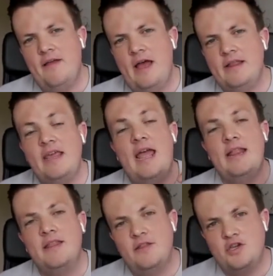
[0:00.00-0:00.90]
at the
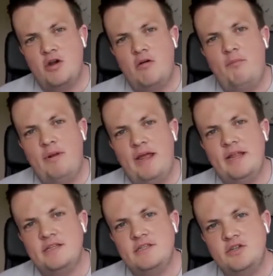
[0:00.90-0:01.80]
end of the show, I'll play
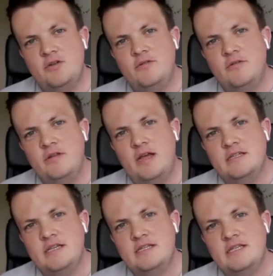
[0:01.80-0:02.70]
that tune
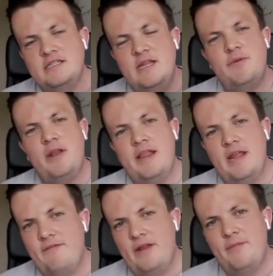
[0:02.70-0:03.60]
as a snippet. And then
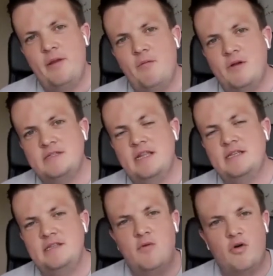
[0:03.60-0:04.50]
if anybody wants to
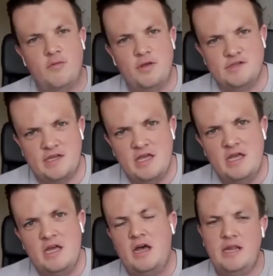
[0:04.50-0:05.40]
listen to more music,
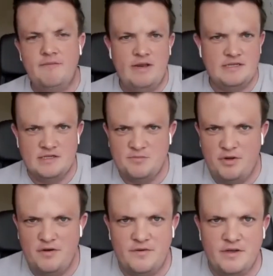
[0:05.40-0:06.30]
I'll leave links to
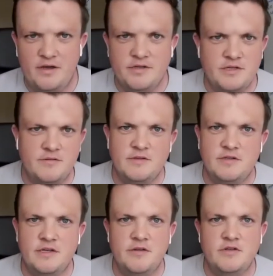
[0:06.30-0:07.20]
Spotify,
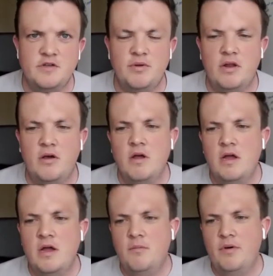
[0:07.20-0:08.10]
iTunes, YouTube below.
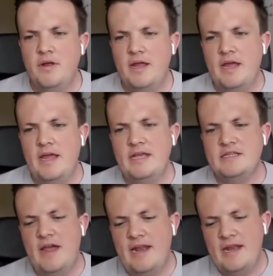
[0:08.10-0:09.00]
But is
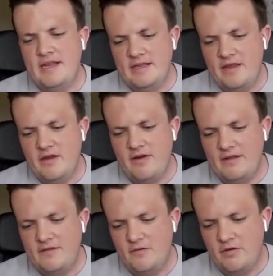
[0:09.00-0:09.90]
there anything that you're
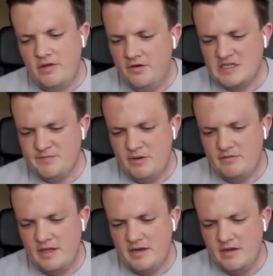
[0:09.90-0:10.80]
into or curious
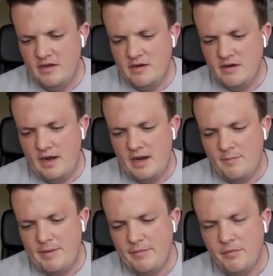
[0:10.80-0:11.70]
about that not a lot
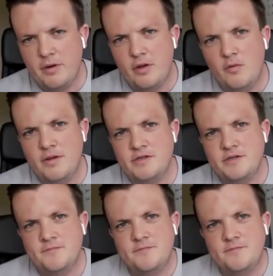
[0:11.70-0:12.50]
of people would know about you?